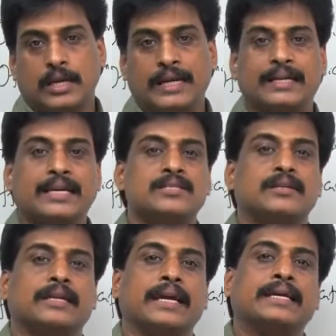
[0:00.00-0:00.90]
It is
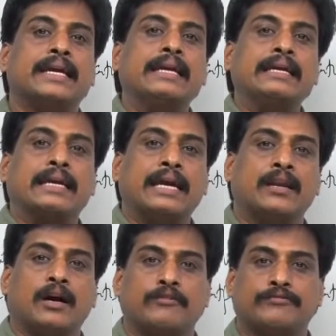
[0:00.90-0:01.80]
taking
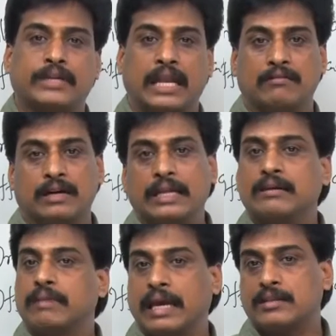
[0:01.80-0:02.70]
care of
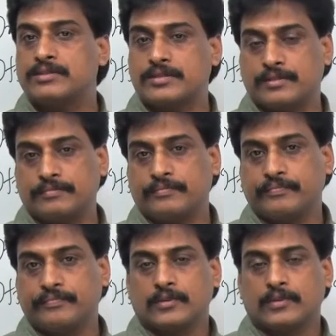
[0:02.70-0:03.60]
delivering mails.
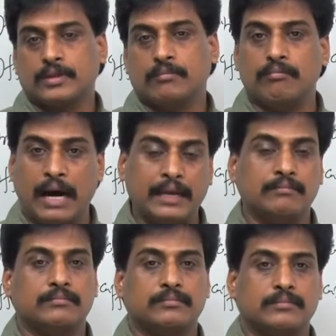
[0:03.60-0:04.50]

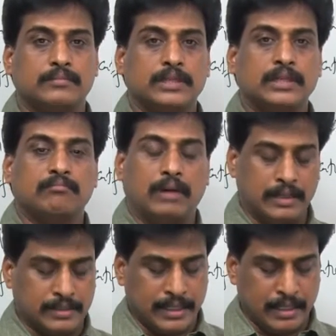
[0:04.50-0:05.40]
MIME,
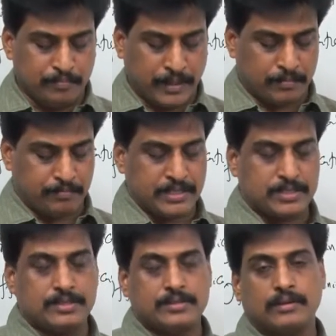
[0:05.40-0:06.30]

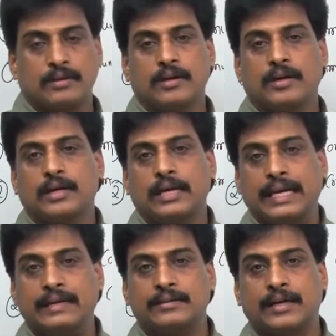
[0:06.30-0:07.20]
Multi-Purpose
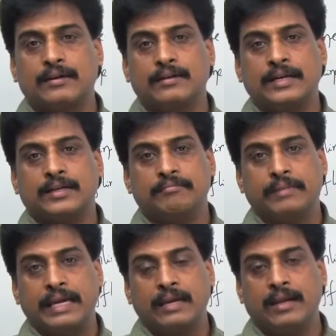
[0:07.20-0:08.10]
Internet
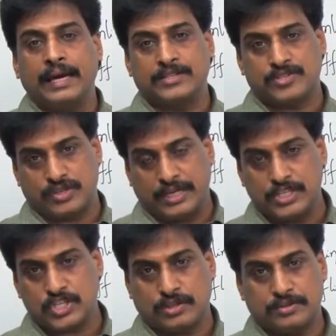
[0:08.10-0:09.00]
Mail
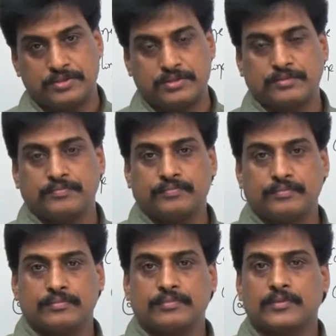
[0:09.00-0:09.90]
Extensions.
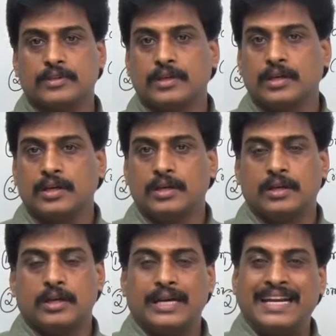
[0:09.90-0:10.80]

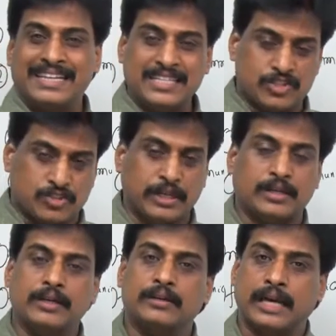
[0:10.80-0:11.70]
It is
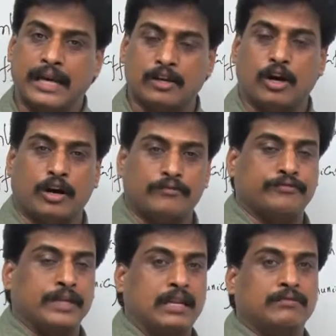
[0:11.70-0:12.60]
taking care
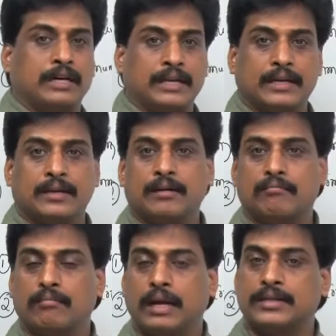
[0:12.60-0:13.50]
of delivering
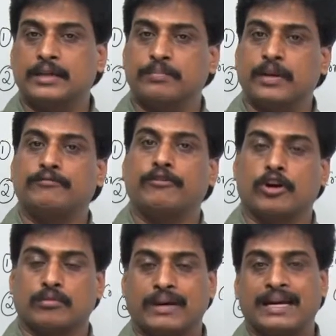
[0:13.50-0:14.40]
multiple
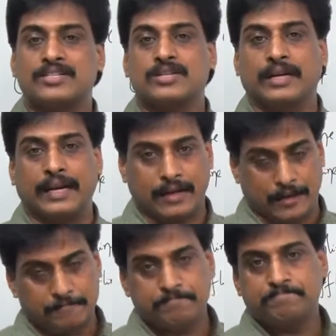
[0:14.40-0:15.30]
formats of data.